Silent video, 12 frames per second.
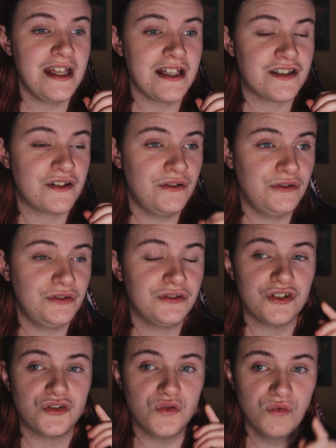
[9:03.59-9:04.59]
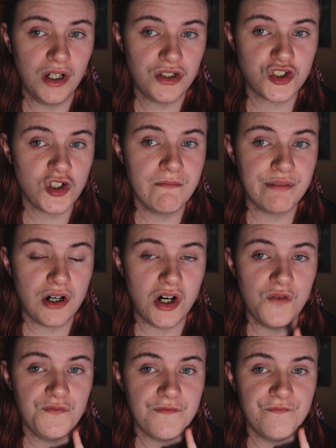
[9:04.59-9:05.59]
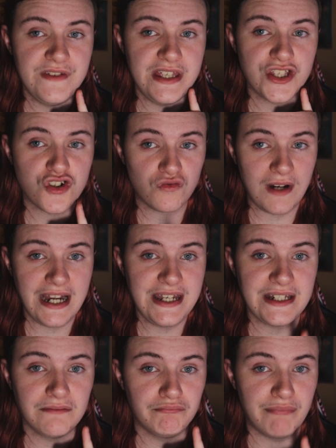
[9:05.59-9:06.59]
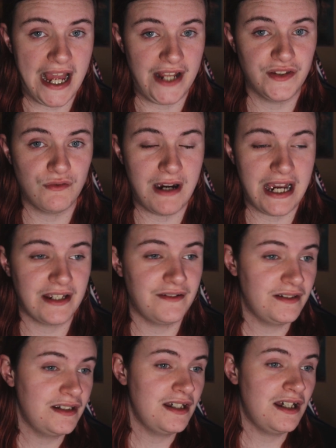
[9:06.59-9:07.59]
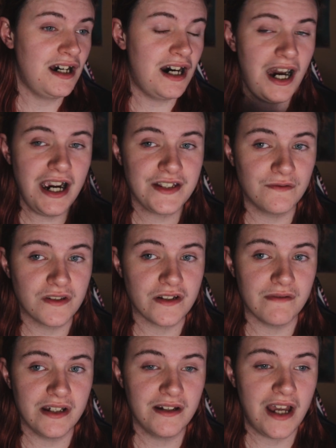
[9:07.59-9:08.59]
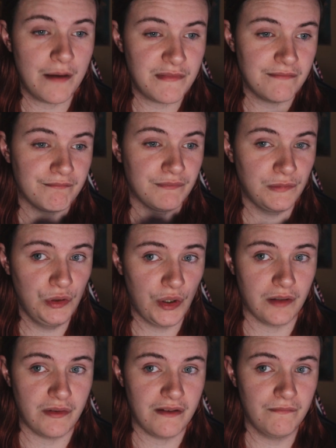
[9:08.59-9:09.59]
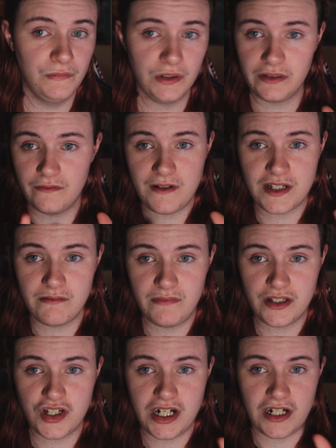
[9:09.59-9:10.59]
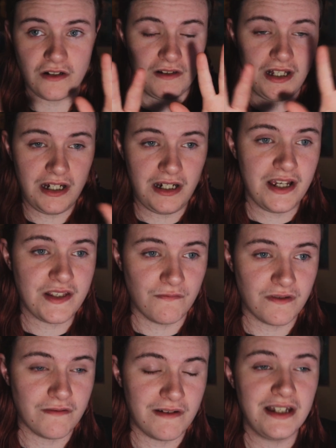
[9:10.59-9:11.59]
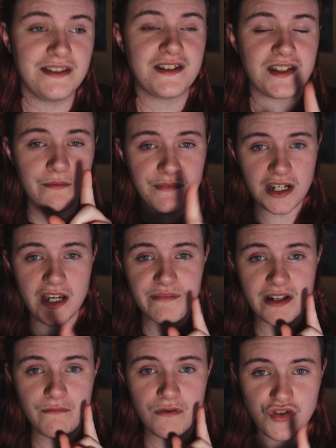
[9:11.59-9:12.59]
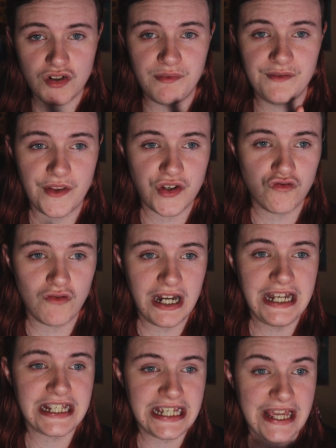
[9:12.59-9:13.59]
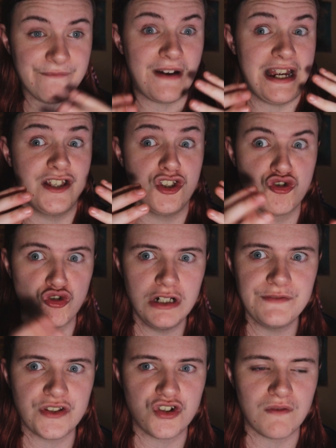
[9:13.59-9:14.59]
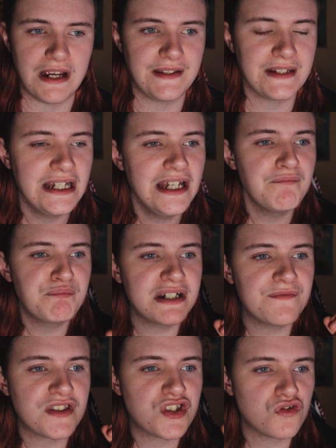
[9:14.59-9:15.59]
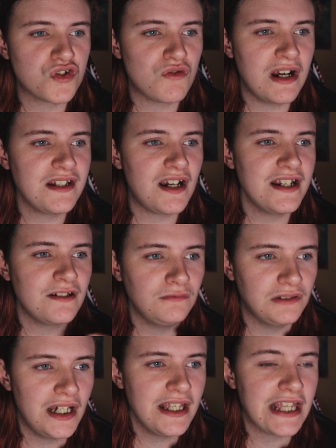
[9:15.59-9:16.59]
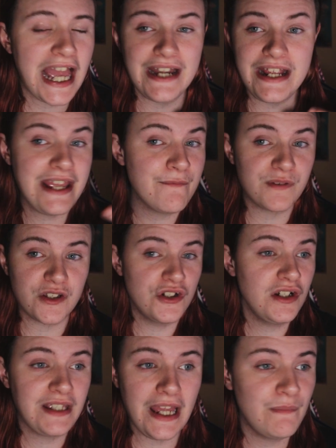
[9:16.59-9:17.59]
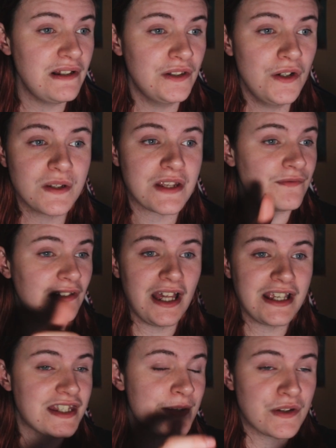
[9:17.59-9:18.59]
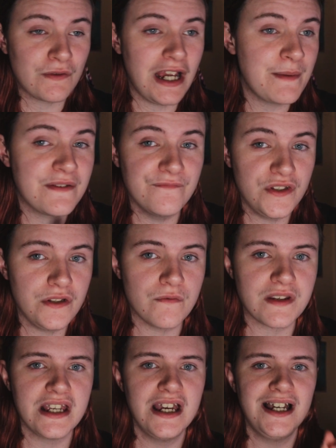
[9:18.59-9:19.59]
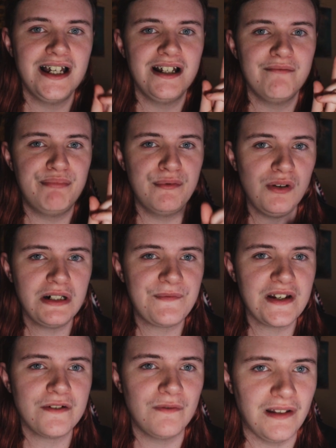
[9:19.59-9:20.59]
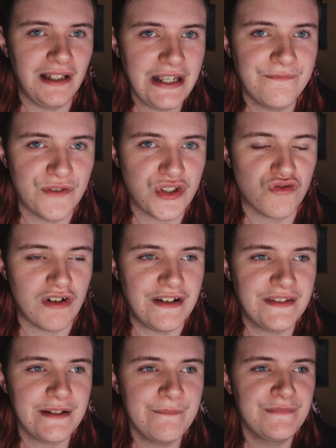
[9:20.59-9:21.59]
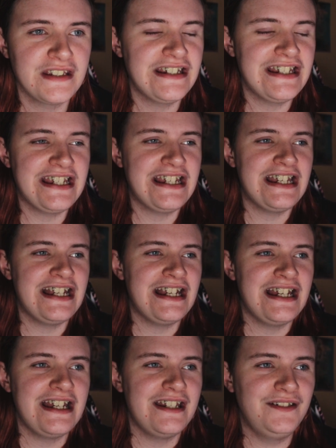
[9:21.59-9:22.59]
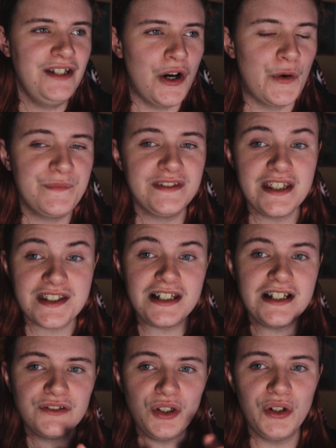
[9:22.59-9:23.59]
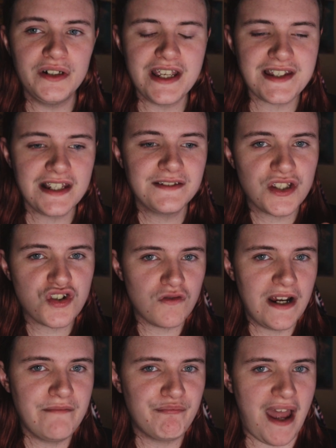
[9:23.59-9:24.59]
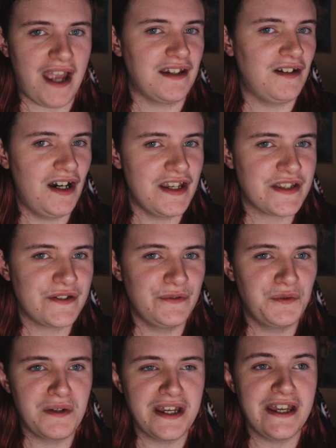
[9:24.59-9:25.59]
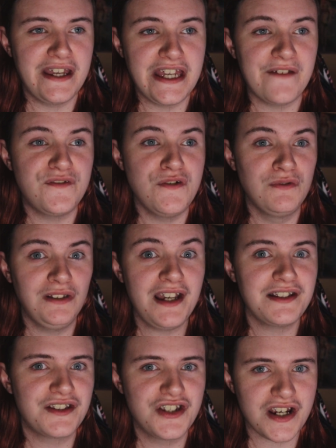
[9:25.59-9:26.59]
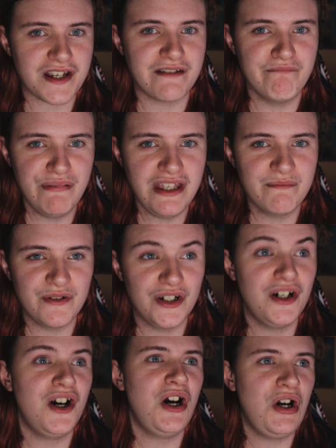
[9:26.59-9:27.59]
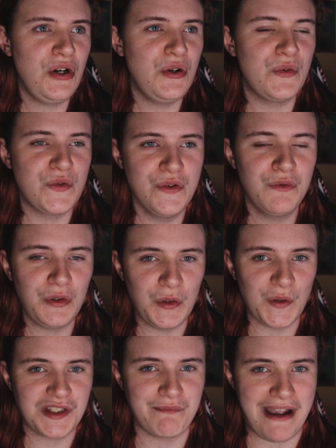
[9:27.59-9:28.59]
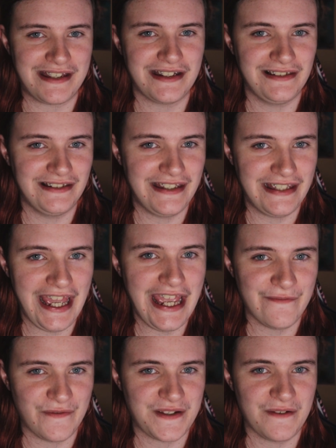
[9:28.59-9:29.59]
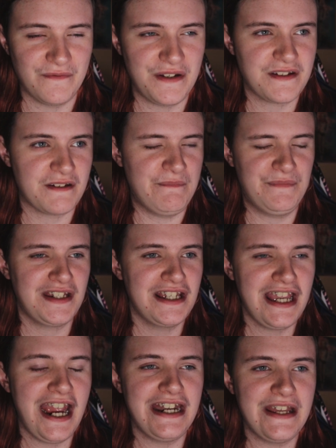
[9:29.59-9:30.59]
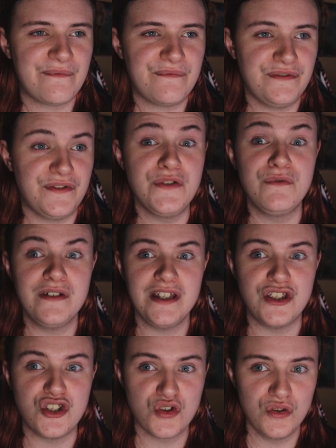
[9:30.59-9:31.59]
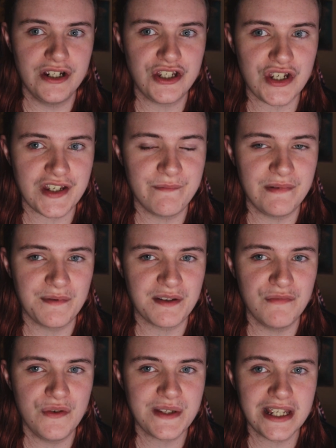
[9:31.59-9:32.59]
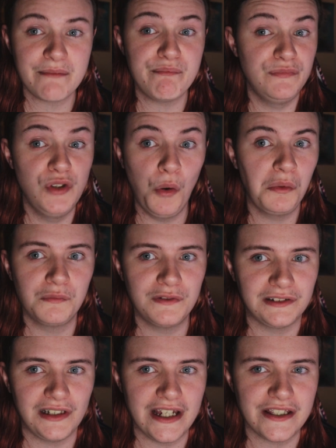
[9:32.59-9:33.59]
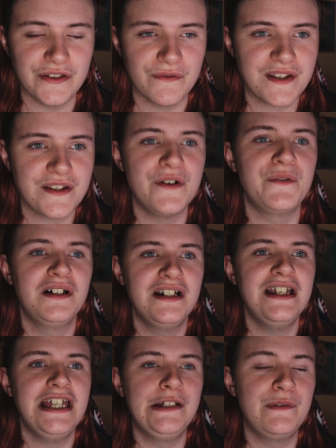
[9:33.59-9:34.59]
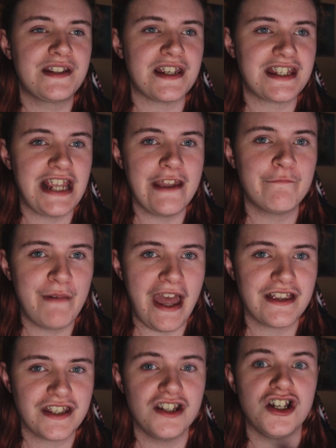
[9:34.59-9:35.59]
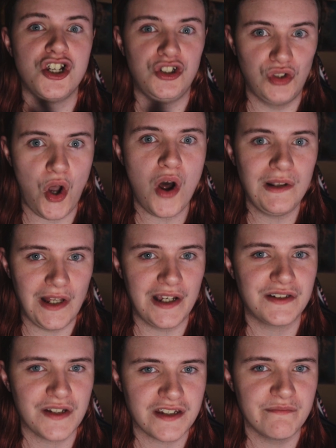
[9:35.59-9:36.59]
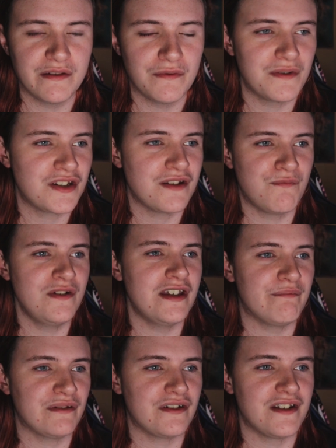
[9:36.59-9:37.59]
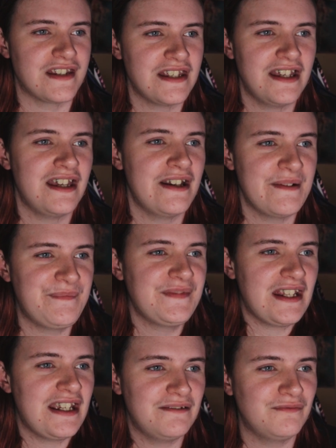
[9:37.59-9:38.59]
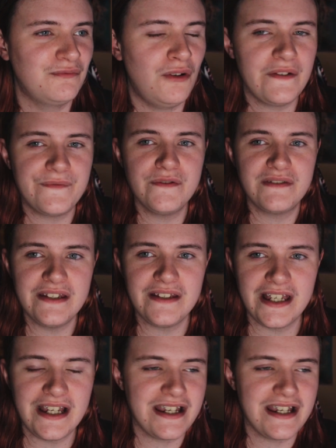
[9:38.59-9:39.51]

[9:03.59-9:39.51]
It's called, do not jump on the trend bandwagon. I don't do it. I mean, look at me. Look at the rest of my channel. I don't do it. Sometimes I will jump on the trend if I enjoy the trend. But if it's a trend I don't like, and it could get me loads of likes, subscribes, and views. But what if I don't like the trend? No. It's like the trend back in high school where if you liked Justin Bieber, oh, you were automatically gay for some reason. And if you enjoyed Justin Bieber's music, no one would like you. So it was a safe bet to not like Justin Bieber, which is weird because what if you did?